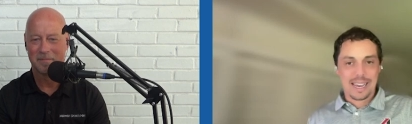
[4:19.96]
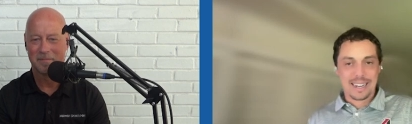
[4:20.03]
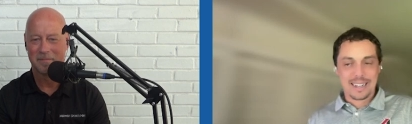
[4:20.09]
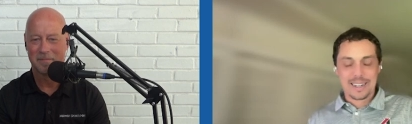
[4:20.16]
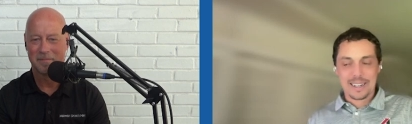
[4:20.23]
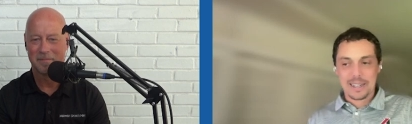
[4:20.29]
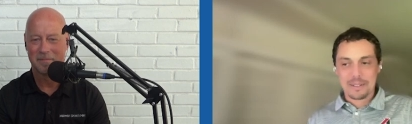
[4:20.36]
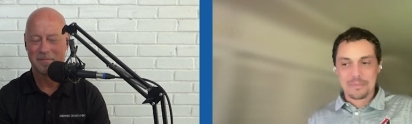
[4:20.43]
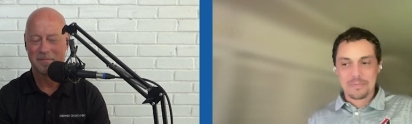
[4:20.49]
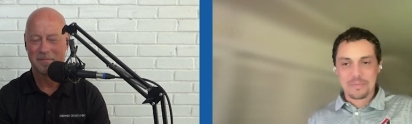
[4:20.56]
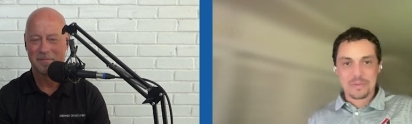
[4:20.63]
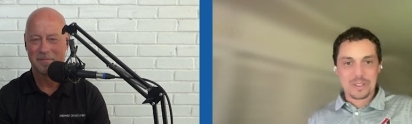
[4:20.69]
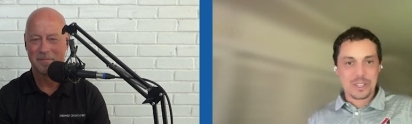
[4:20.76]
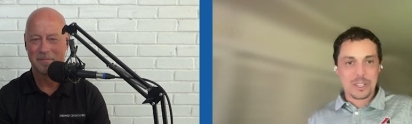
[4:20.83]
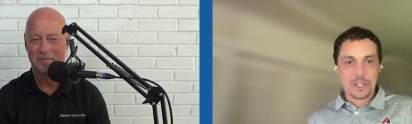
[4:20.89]
Speaker 1: that, um,
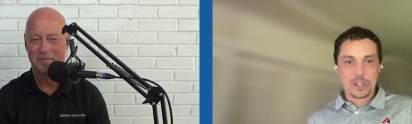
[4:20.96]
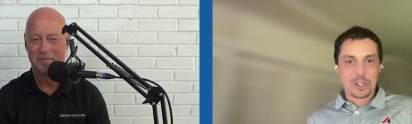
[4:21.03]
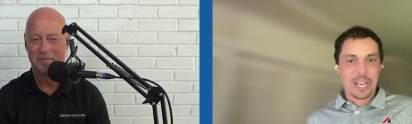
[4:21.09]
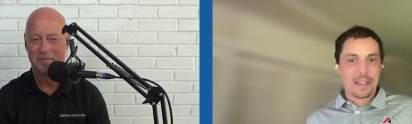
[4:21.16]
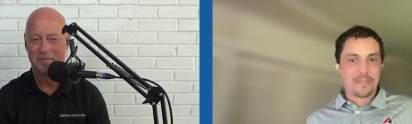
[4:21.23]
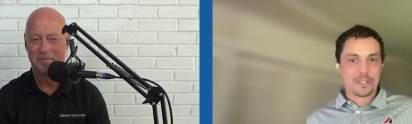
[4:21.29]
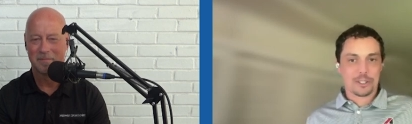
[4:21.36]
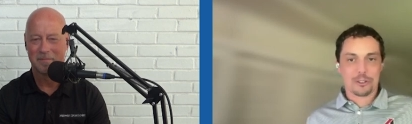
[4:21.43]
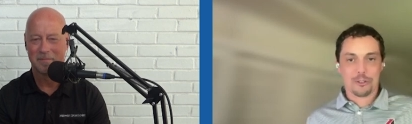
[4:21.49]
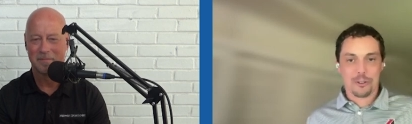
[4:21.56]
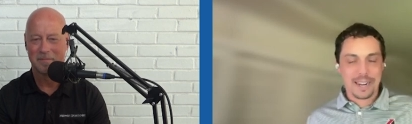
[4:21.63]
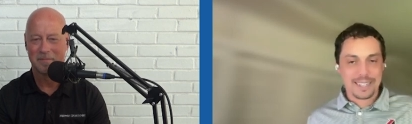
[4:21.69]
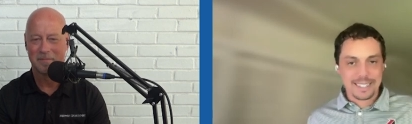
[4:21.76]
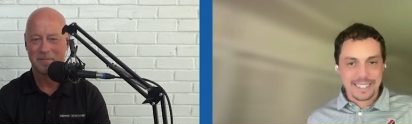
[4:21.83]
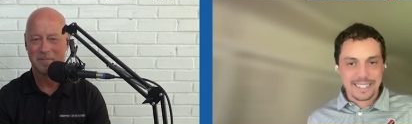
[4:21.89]
your life is
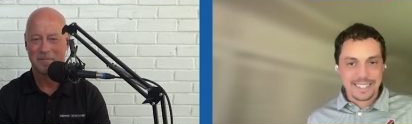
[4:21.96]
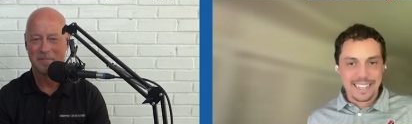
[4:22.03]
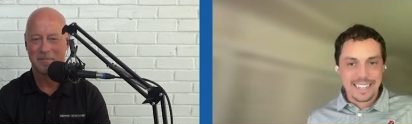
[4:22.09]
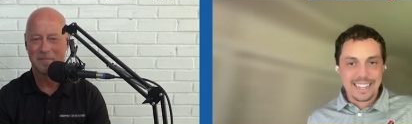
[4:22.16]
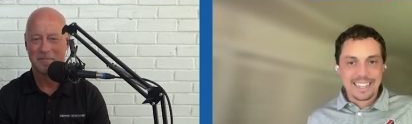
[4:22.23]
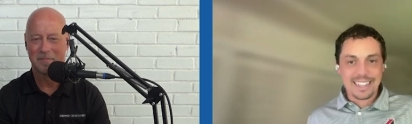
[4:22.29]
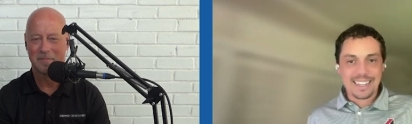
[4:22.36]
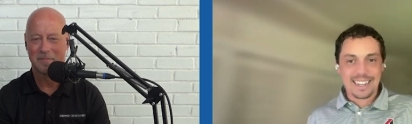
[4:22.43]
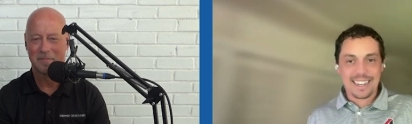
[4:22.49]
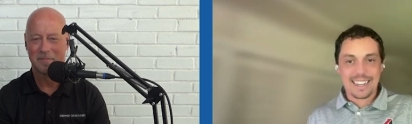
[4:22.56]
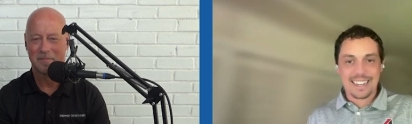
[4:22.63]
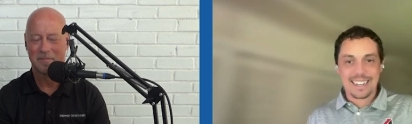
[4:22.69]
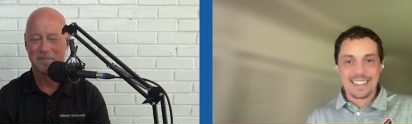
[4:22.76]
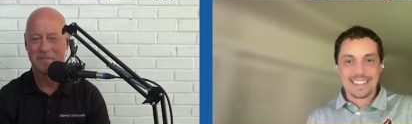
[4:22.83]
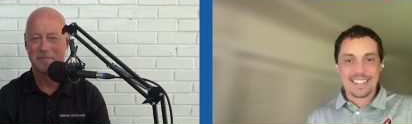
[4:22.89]
crazy
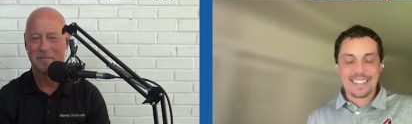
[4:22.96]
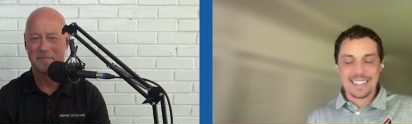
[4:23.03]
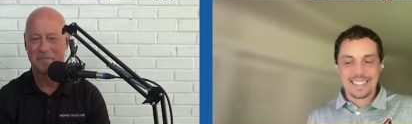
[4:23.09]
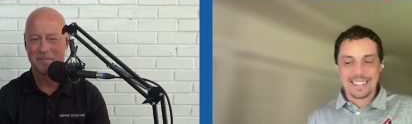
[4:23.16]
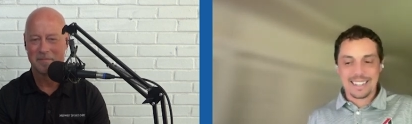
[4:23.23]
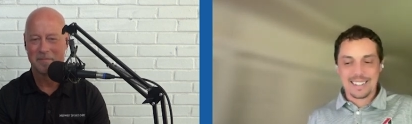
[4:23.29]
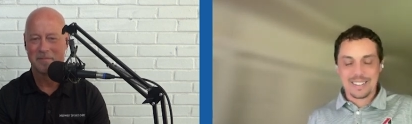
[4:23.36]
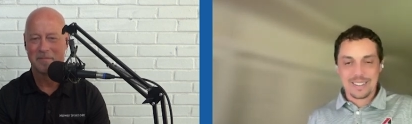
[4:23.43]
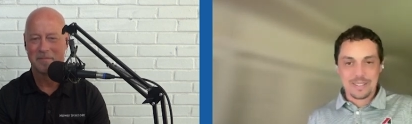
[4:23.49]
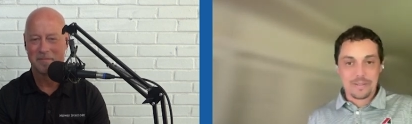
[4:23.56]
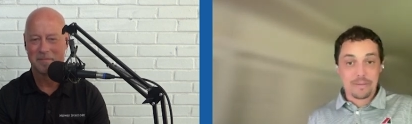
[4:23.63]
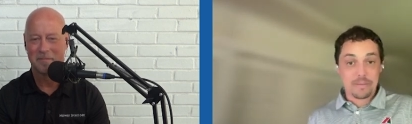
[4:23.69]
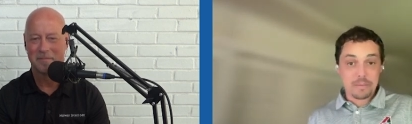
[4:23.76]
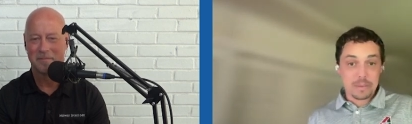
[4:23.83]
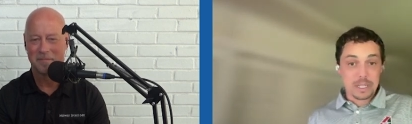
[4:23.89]
uh, and, and,
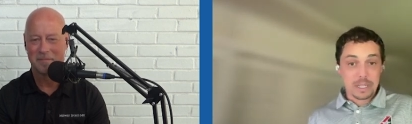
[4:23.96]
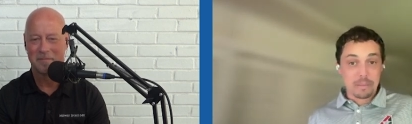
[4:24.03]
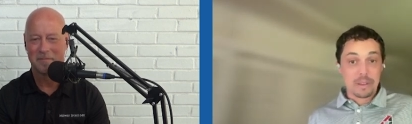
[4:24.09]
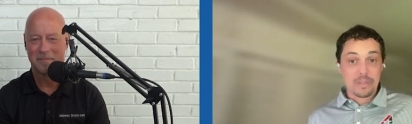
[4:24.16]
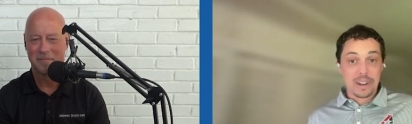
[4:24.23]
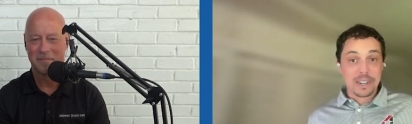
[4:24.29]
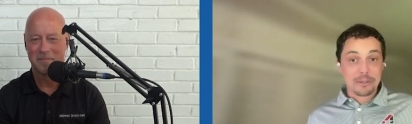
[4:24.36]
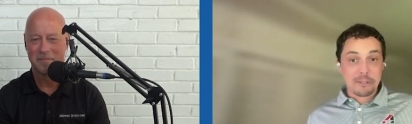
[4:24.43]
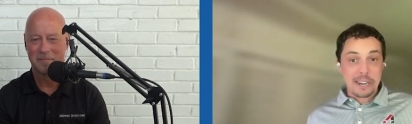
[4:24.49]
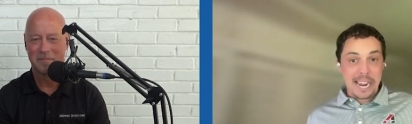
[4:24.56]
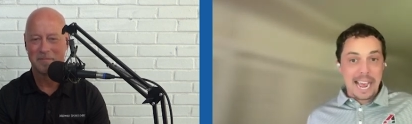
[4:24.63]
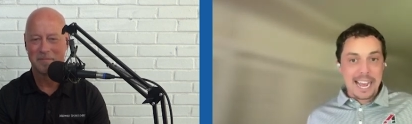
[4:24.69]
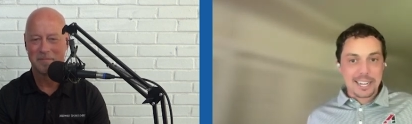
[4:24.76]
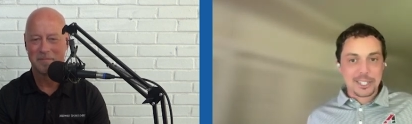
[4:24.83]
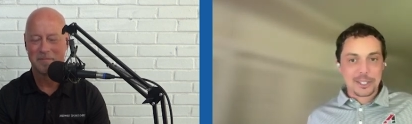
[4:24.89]
can be very
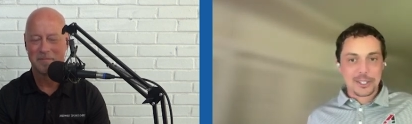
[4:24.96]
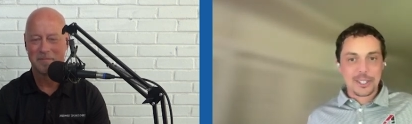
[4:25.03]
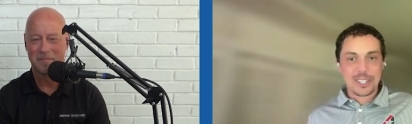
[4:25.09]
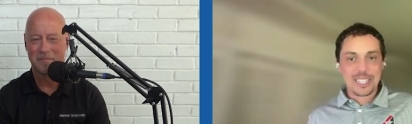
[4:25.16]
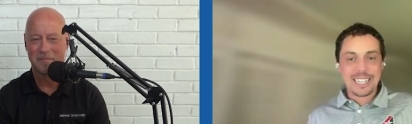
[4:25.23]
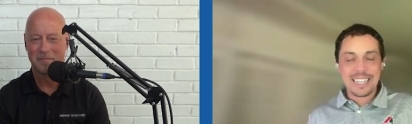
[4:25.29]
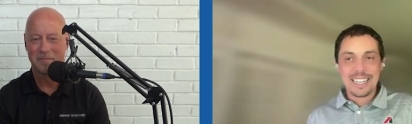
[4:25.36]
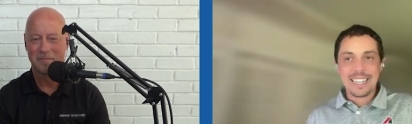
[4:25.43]
reactional.